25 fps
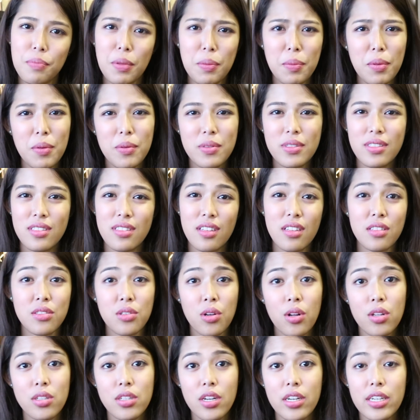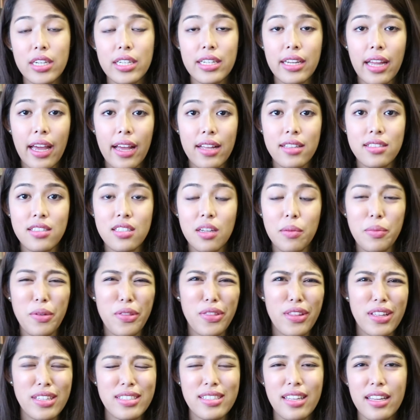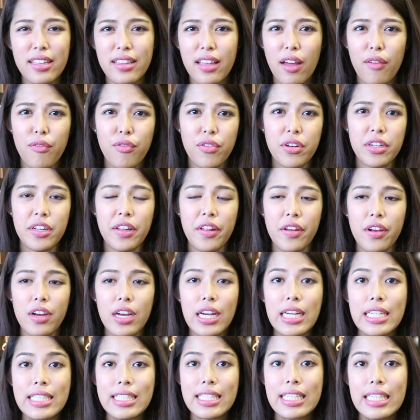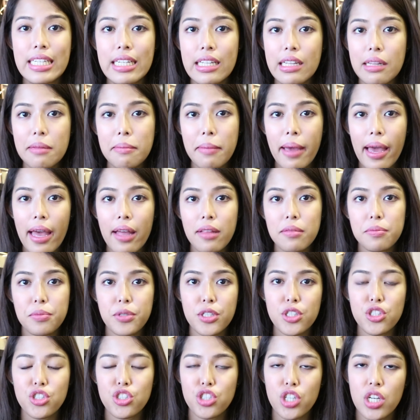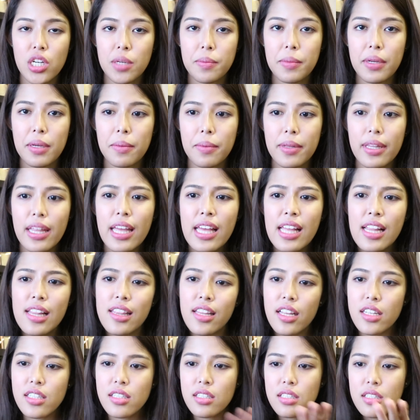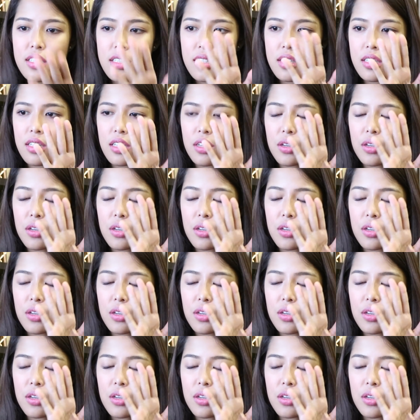people would say tall, dark, and handsome and things like that for their ideal man, Prince Charming. But let's,